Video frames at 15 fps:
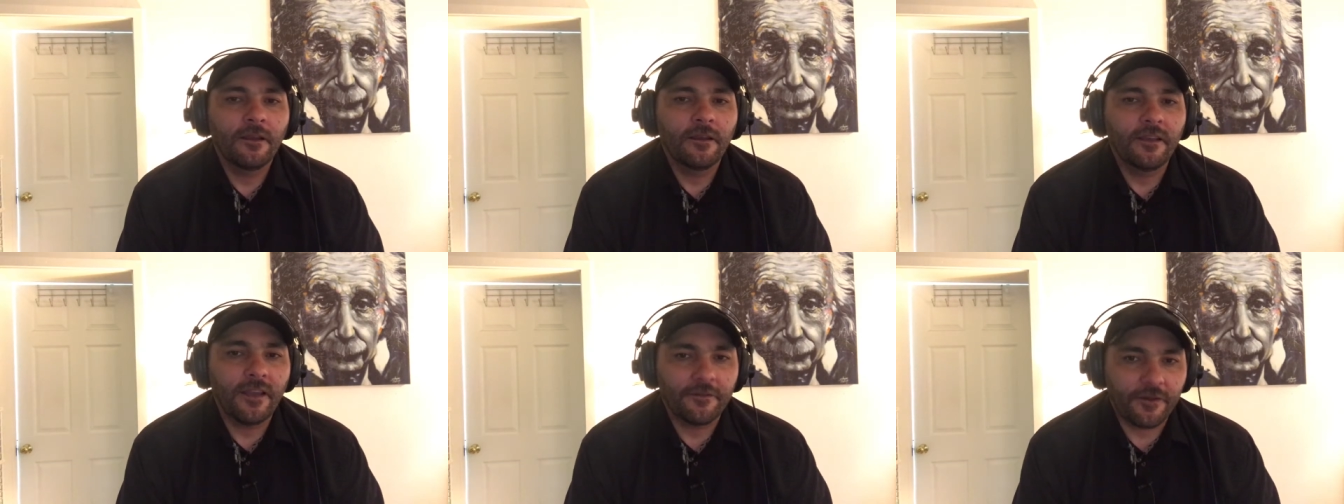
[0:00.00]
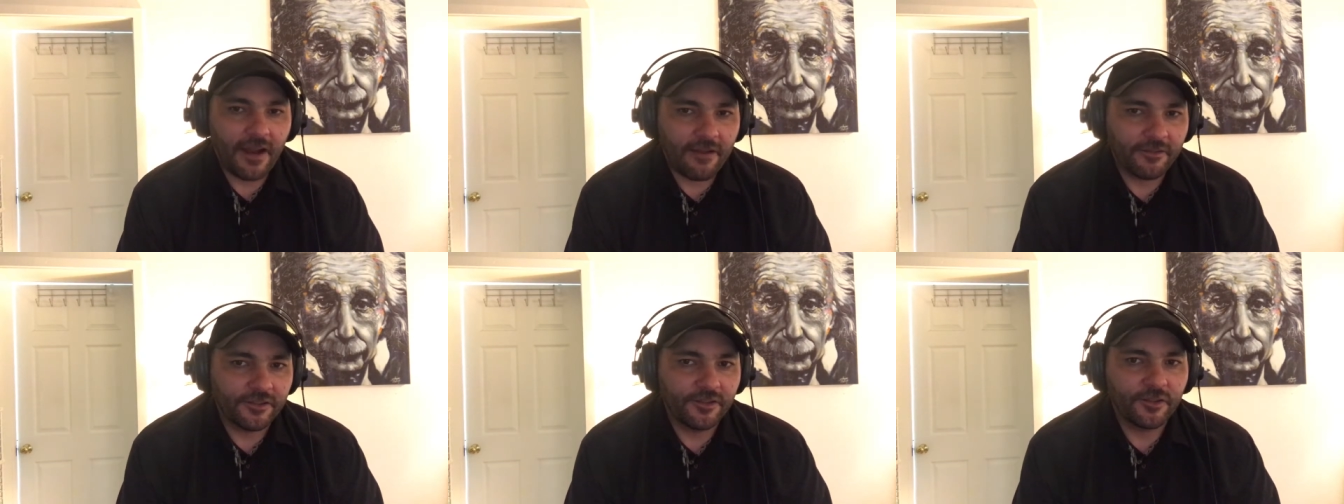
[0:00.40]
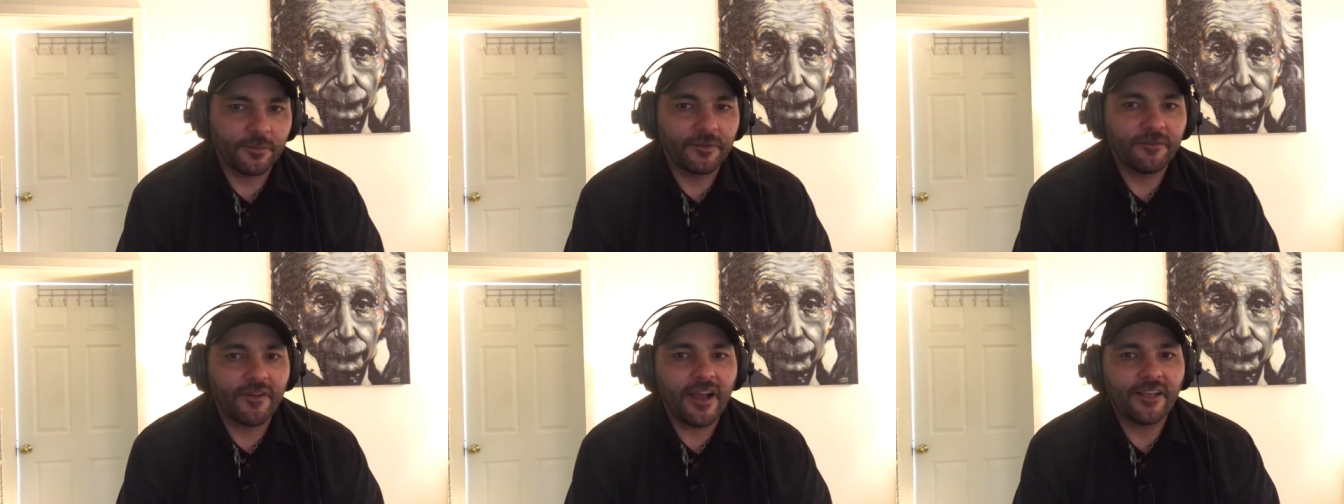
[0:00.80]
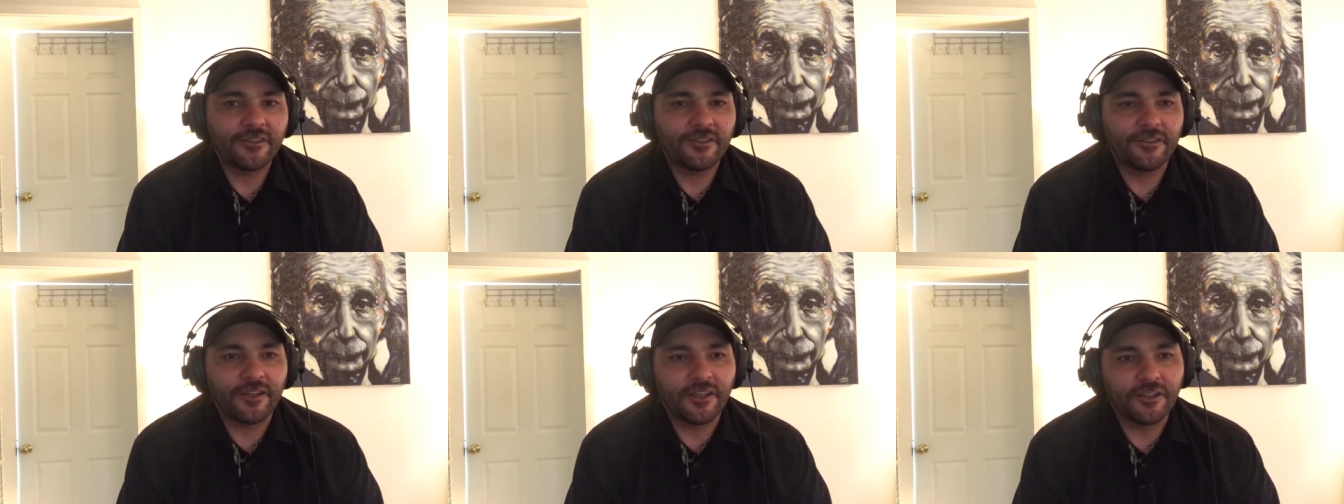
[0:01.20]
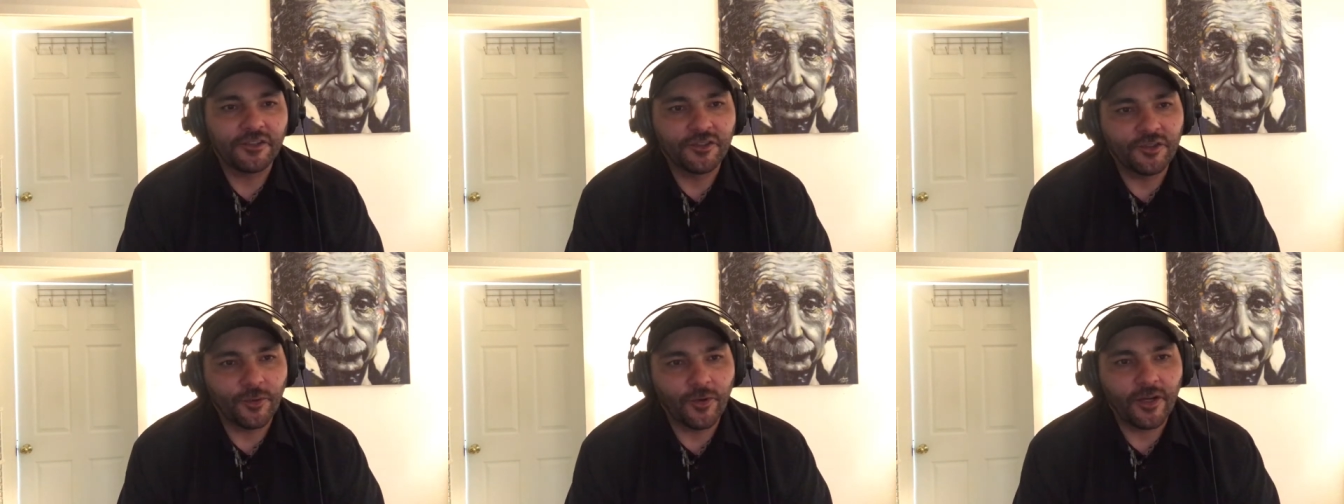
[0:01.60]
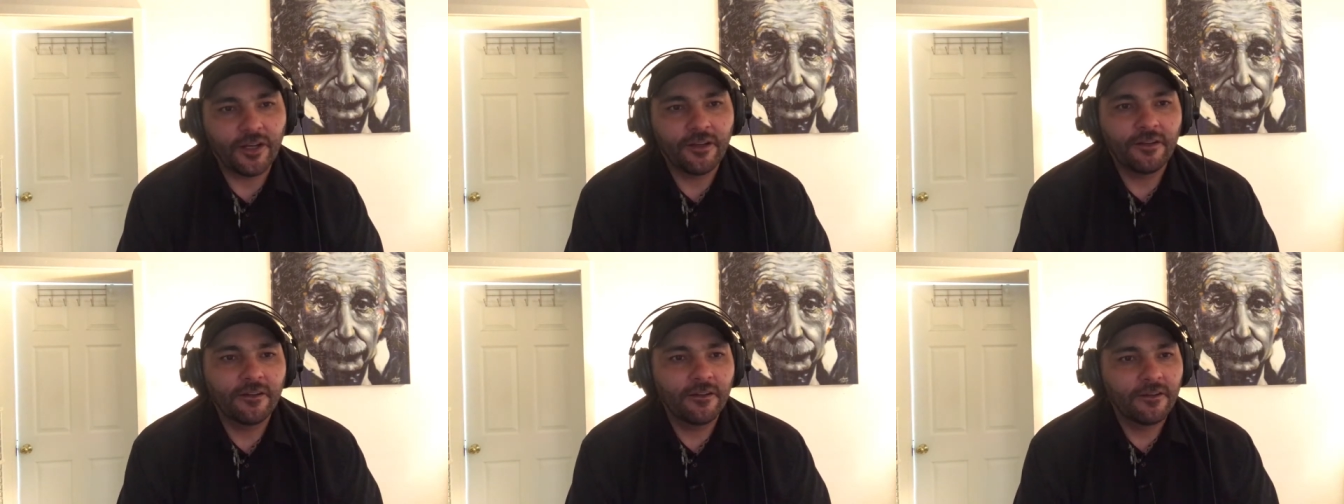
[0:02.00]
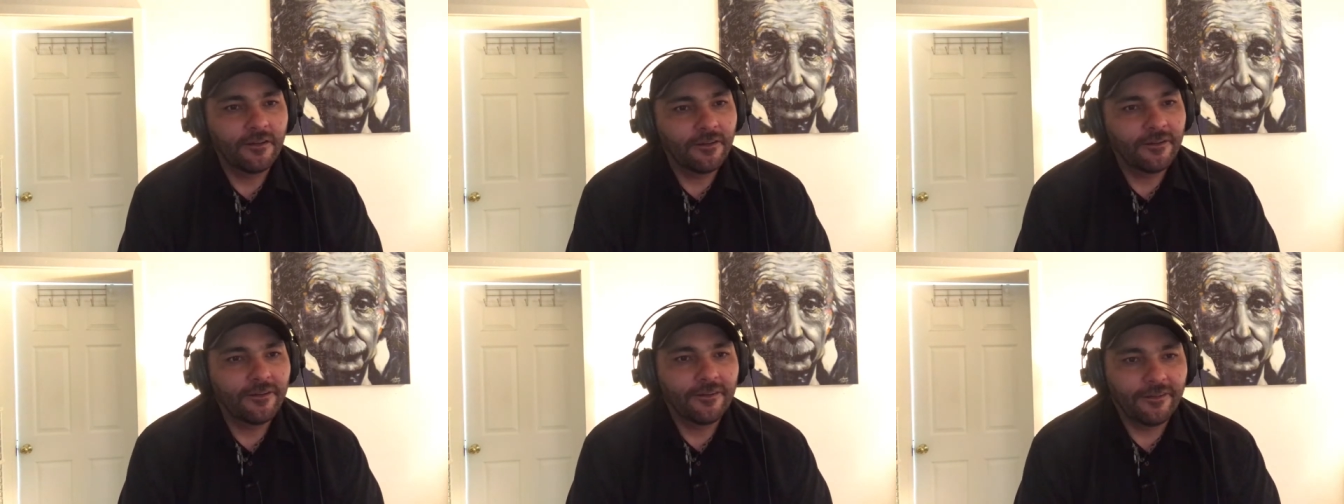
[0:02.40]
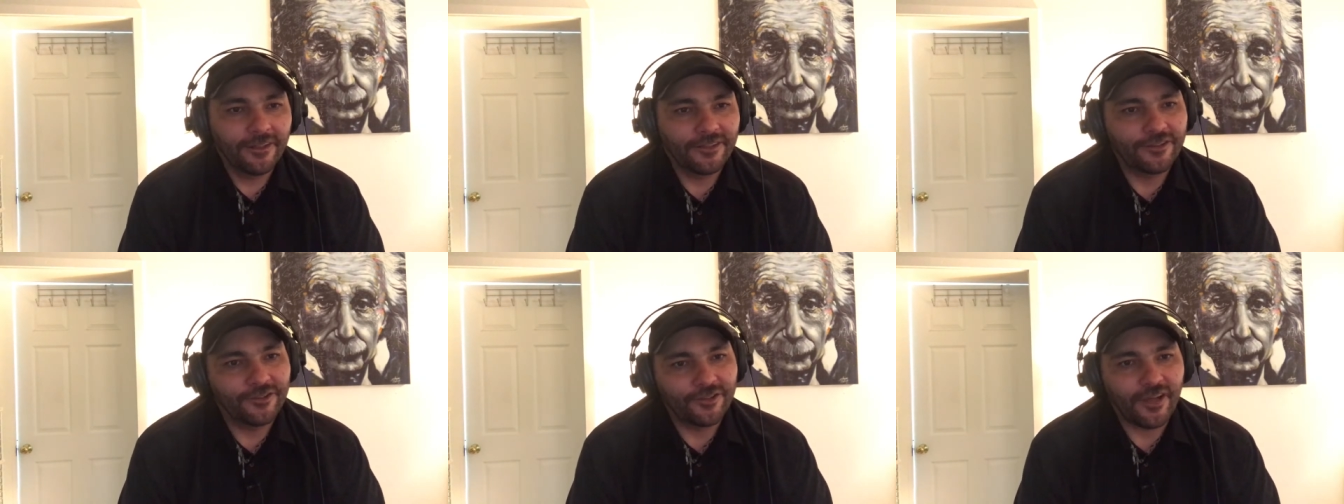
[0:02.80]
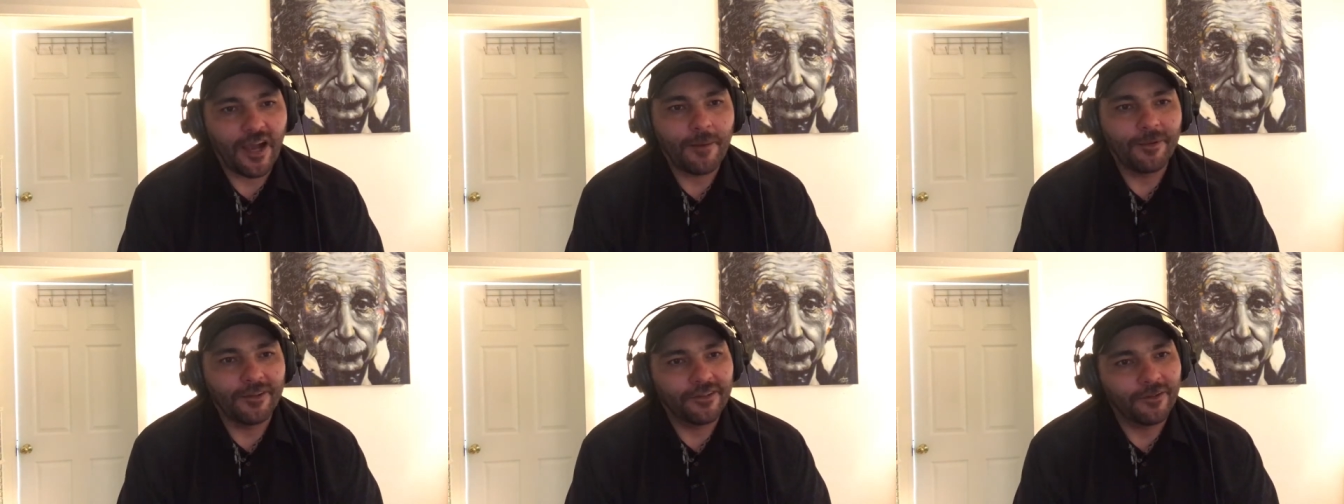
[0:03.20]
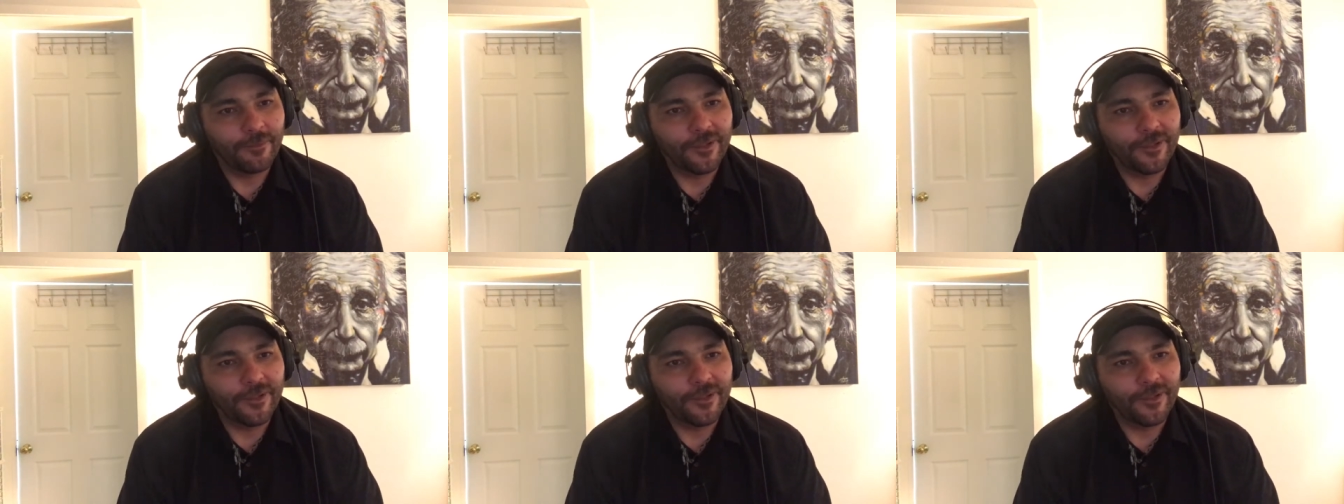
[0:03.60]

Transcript: You ever have a supervisor that enjoyed his job a little